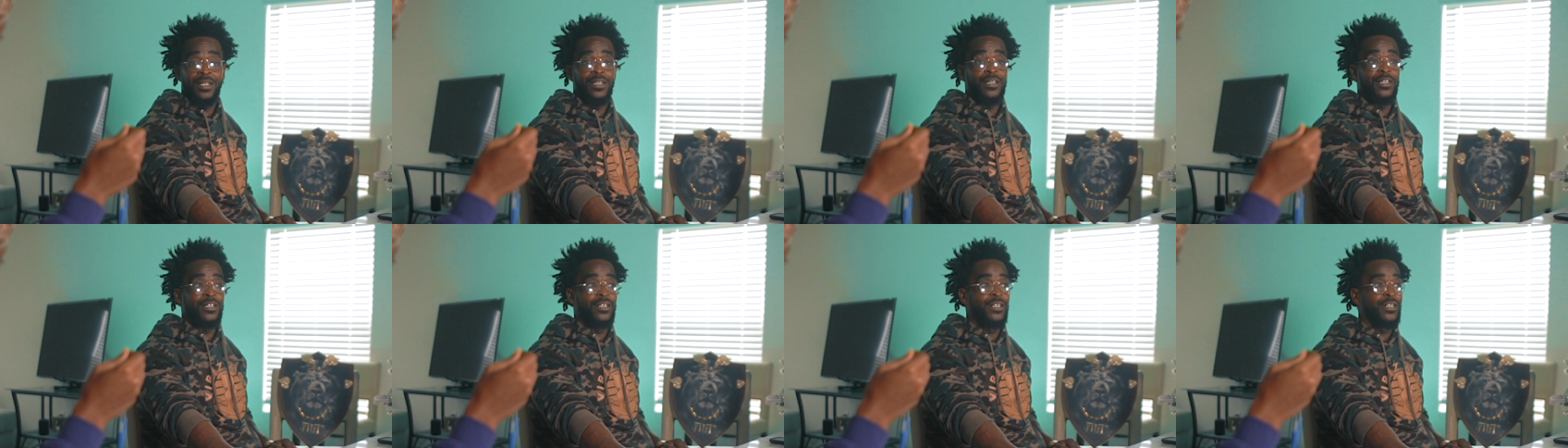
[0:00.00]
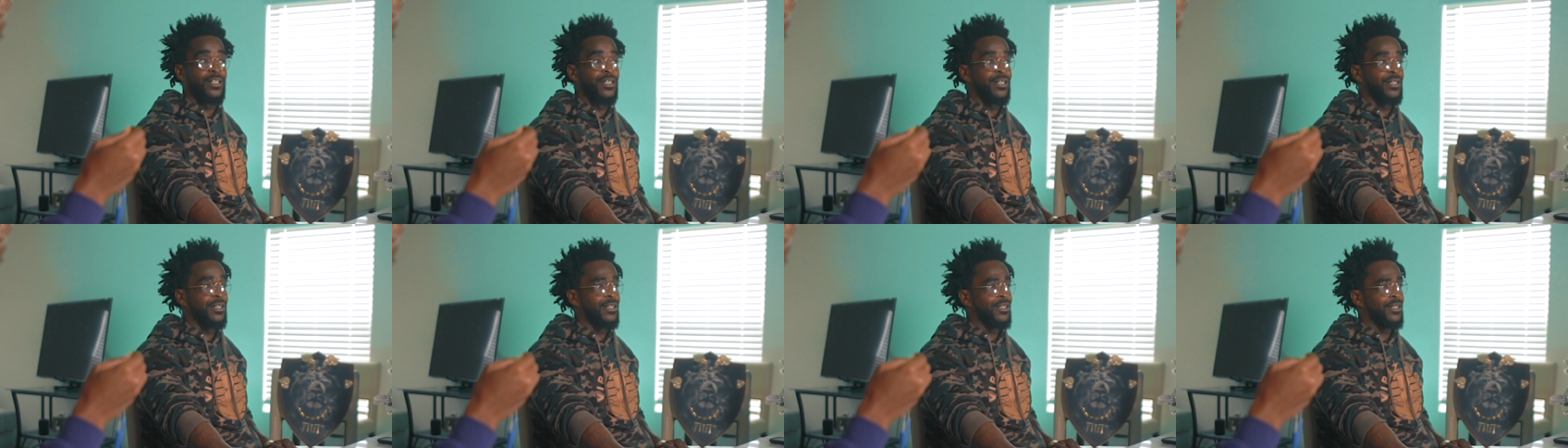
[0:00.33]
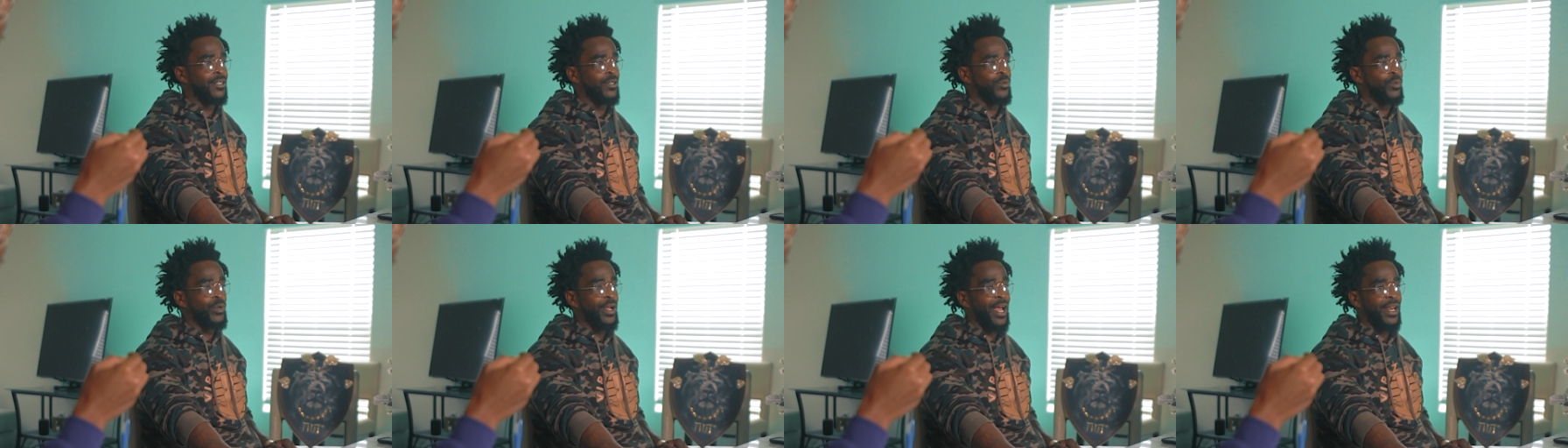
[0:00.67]

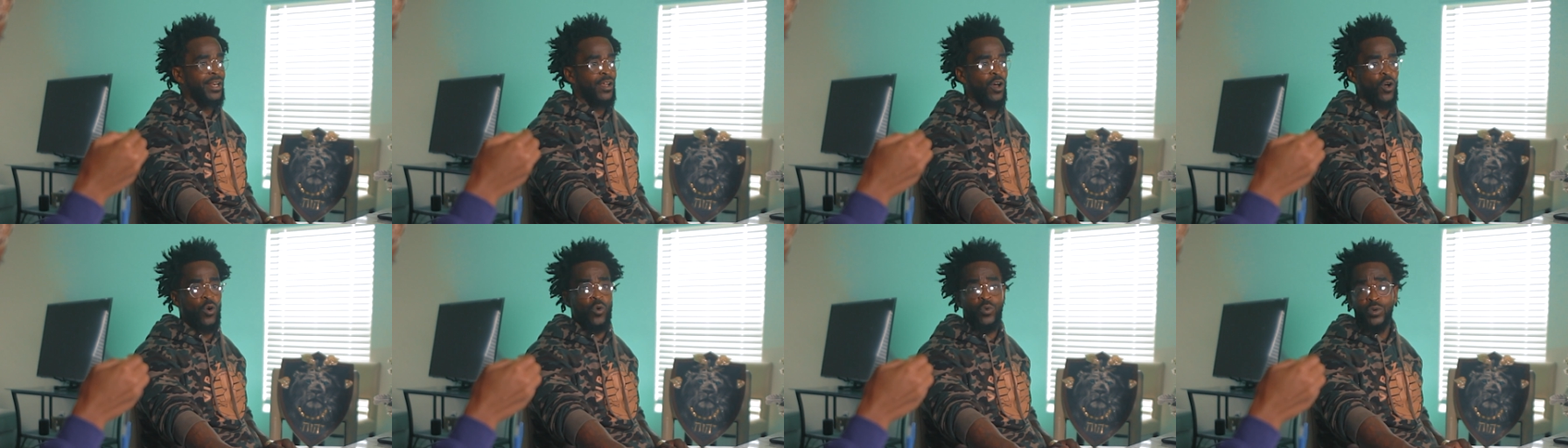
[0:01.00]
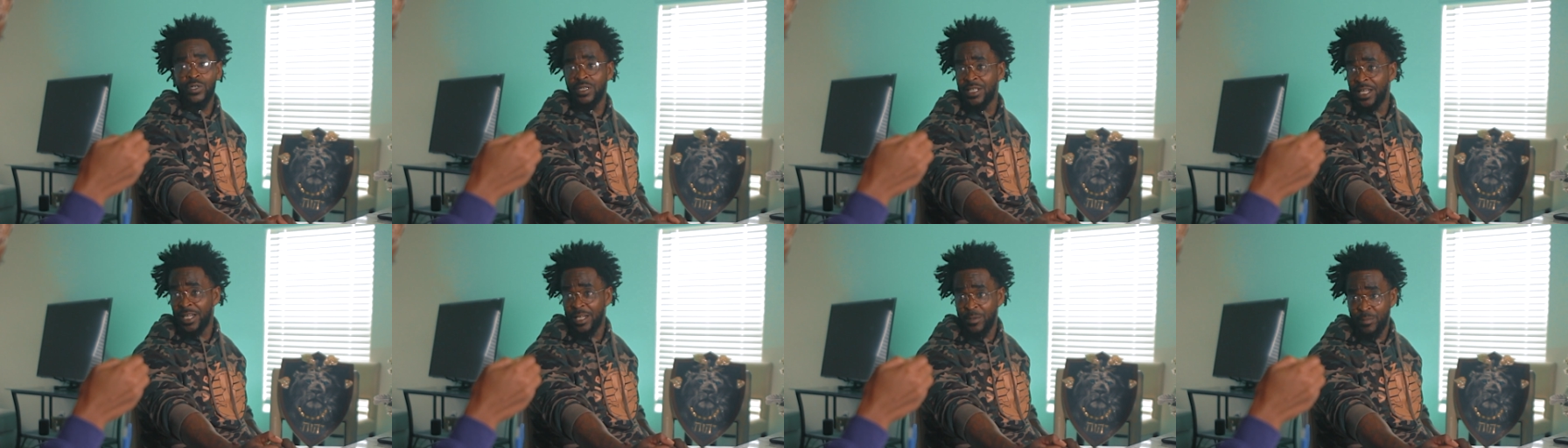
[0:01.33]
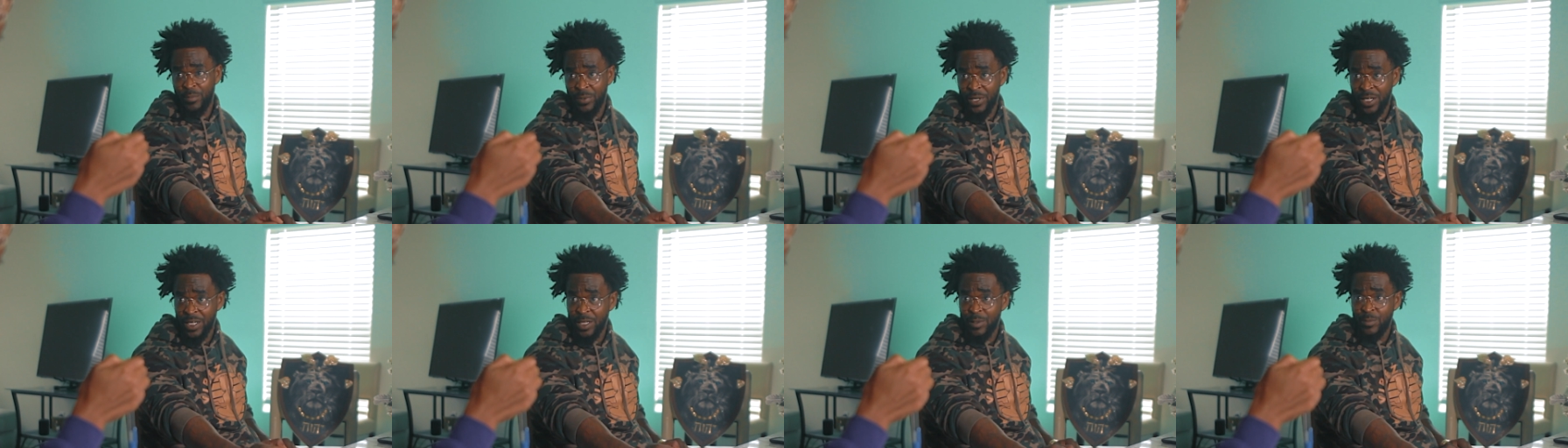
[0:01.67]
Uh, we got the owners at the
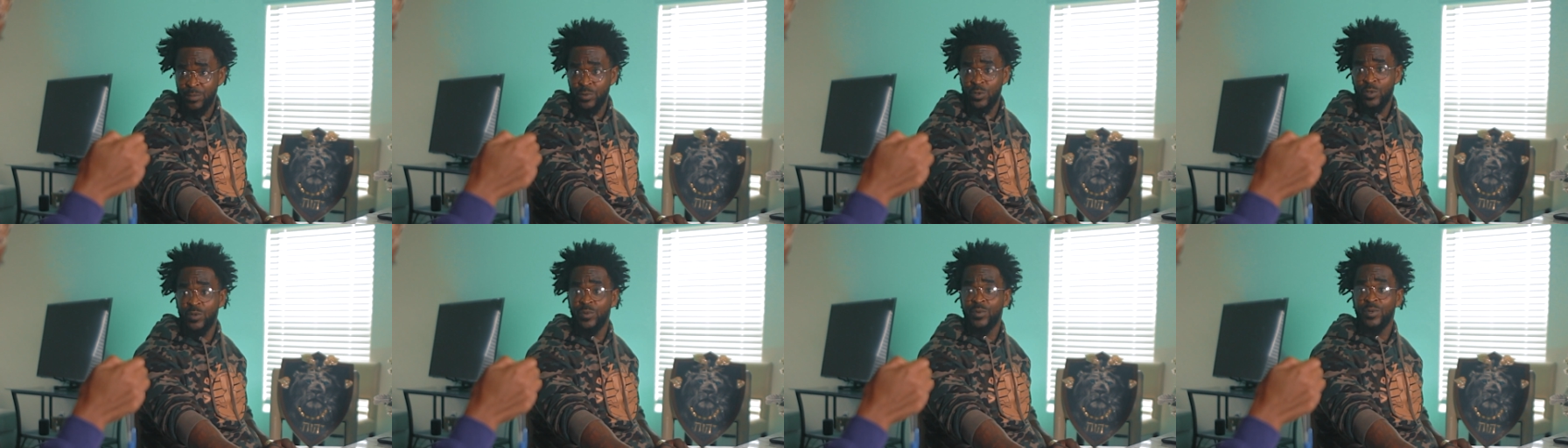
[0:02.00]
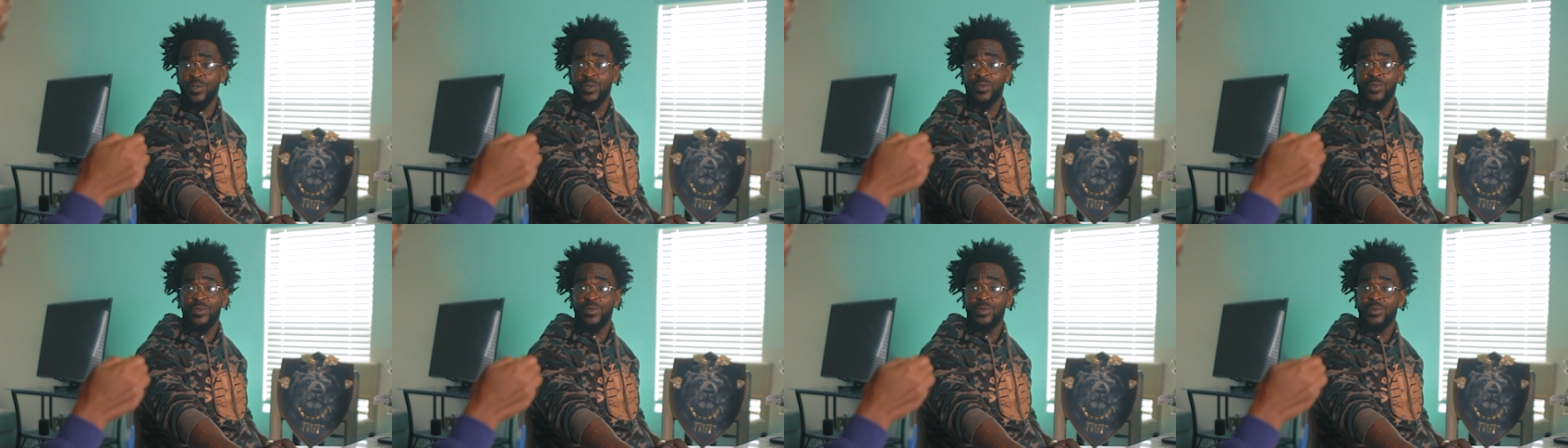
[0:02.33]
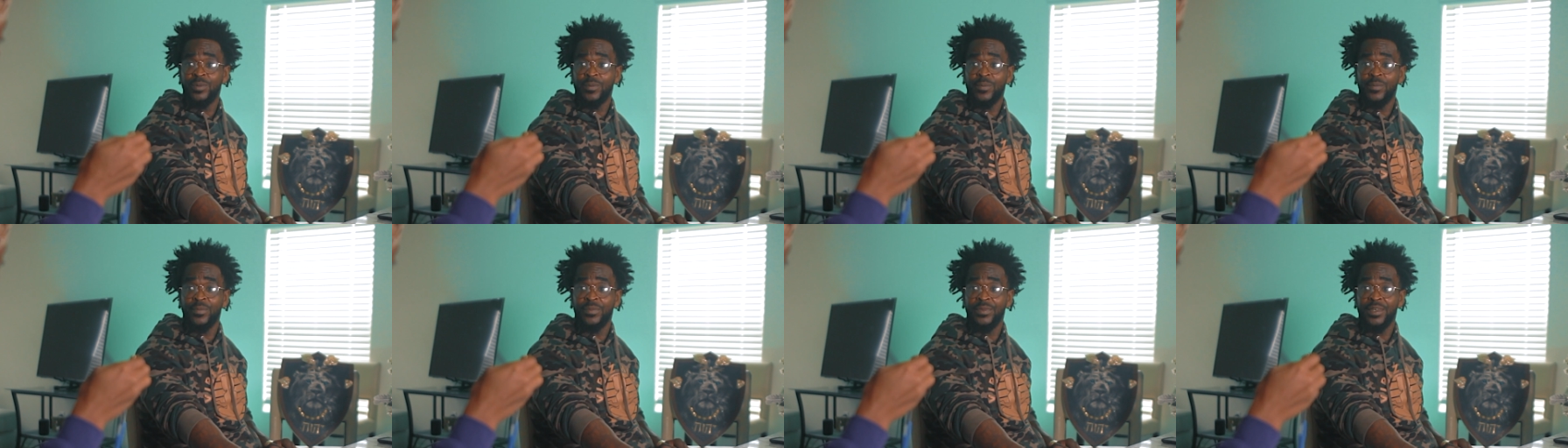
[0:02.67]
Bamboo
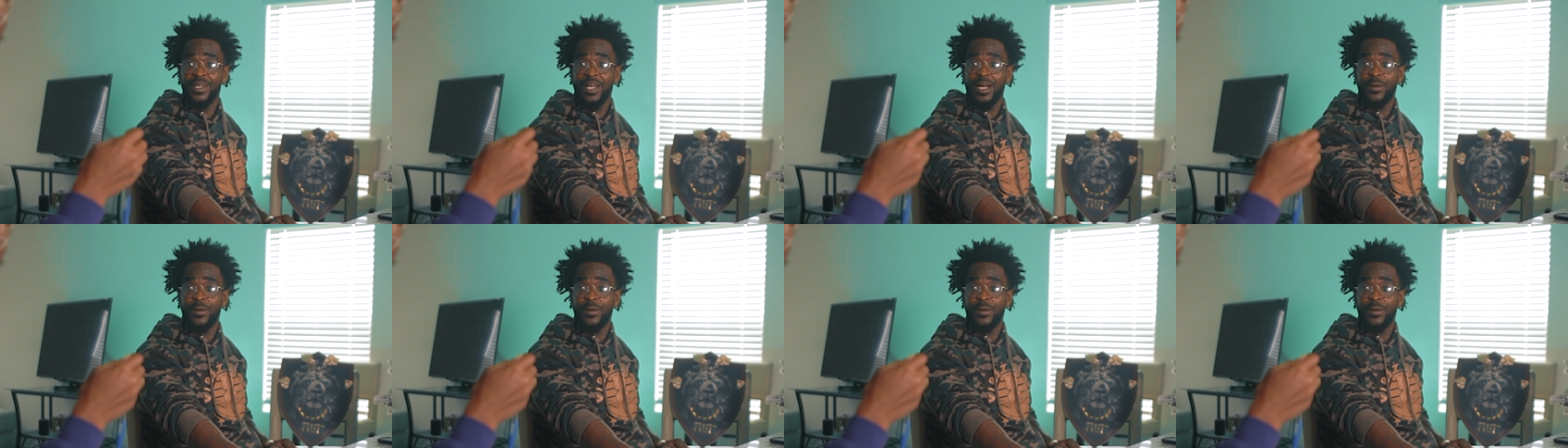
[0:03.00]
Room.